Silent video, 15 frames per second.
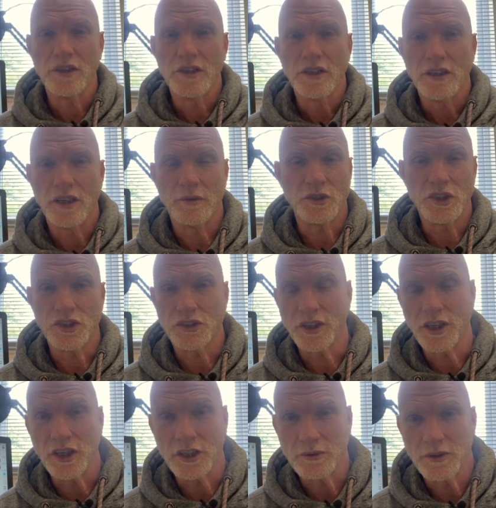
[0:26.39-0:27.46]
which is
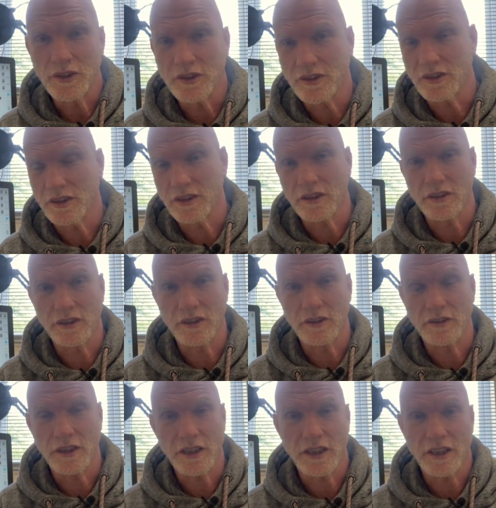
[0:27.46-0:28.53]
strange because,
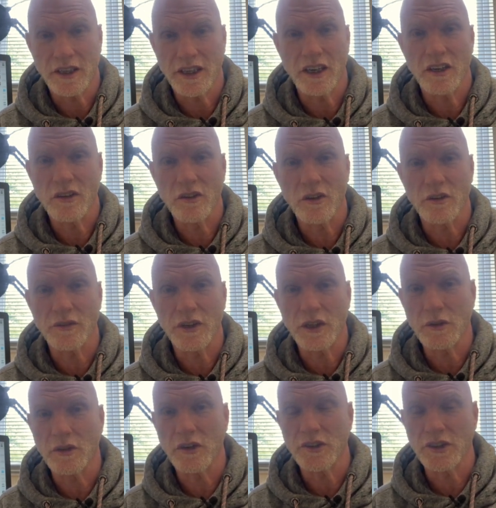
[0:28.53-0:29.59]
I get a lot of
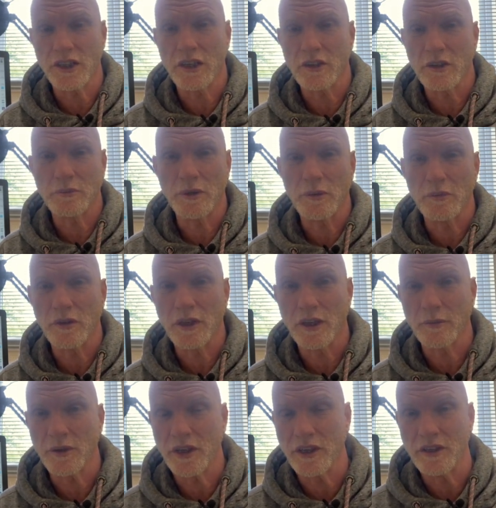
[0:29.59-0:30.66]
inquiries, I get a lot of people
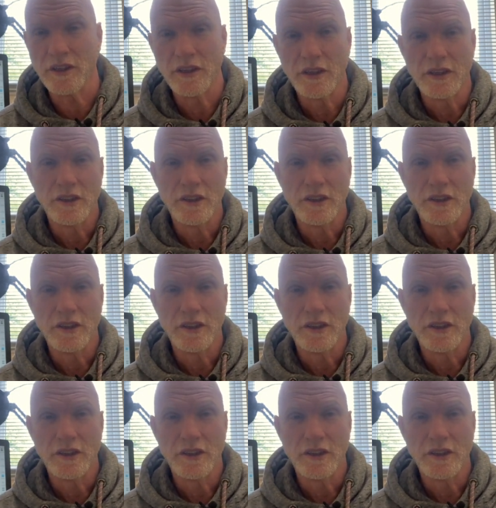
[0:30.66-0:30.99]
coming in